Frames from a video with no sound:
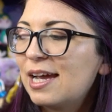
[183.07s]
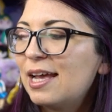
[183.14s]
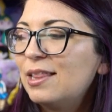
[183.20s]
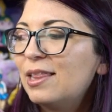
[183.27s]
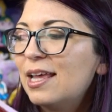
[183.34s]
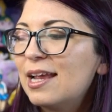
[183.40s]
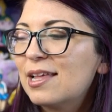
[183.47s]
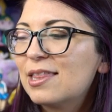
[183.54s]
I
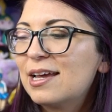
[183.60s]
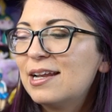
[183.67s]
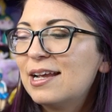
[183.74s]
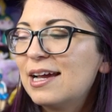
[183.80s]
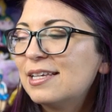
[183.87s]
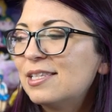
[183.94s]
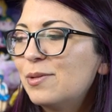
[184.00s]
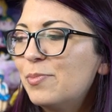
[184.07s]
like that it
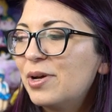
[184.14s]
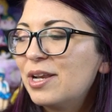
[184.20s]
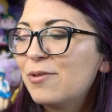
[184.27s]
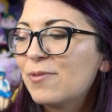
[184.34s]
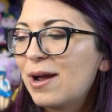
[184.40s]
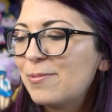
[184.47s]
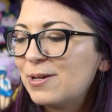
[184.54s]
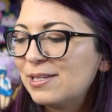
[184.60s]
has the bunny
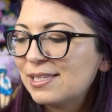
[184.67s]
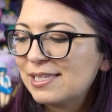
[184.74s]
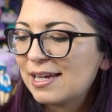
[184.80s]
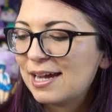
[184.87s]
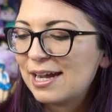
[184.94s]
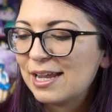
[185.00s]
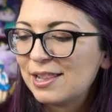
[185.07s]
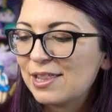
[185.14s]
rabbits.
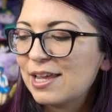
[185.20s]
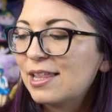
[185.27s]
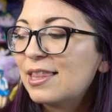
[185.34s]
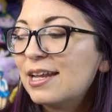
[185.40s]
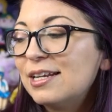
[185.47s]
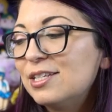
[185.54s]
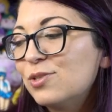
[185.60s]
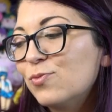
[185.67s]
I think
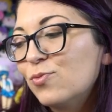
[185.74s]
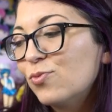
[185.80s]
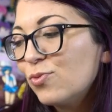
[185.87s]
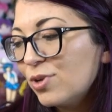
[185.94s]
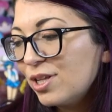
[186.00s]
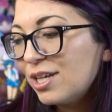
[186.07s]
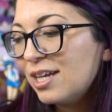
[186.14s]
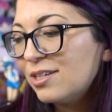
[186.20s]
that it's
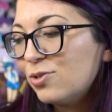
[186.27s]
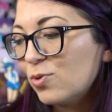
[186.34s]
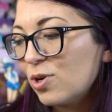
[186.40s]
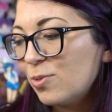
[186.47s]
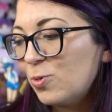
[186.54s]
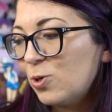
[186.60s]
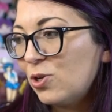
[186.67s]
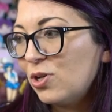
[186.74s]
really
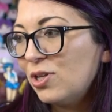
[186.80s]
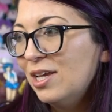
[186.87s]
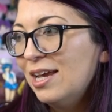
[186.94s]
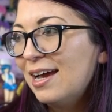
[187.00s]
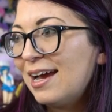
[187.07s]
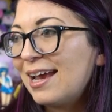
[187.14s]
adorable.